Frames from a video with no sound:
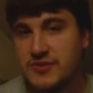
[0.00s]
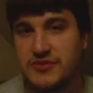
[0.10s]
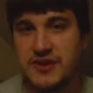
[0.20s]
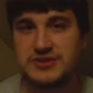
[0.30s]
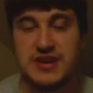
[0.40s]
you
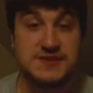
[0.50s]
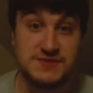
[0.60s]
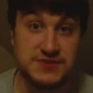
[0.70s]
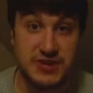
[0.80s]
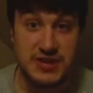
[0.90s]
think
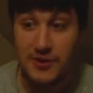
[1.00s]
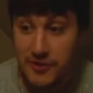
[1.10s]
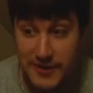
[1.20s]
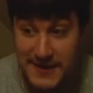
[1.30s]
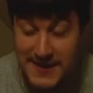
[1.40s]
Jason's going to
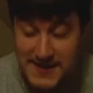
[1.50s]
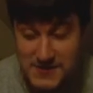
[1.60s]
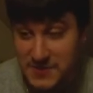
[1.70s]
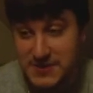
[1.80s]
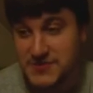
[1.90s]
kill the kids,
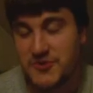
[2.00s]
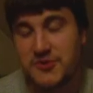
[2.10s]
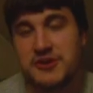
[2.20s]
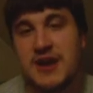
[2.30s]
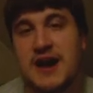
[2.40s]
but he's
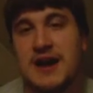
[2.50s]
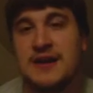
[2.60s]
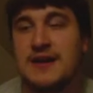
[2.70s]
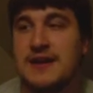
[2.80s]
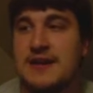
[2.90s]
really not.